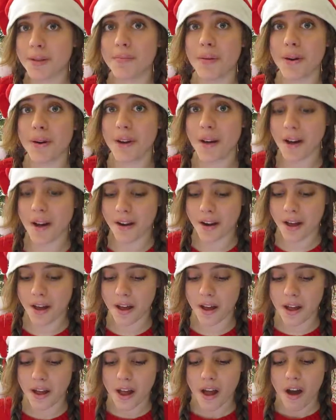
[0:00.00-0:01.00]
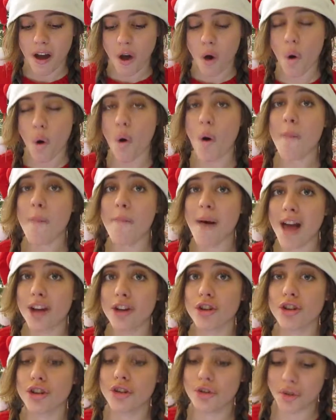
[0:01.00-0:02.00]
banana or
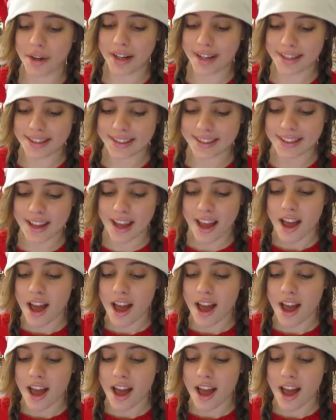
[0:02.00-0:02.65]
mango trees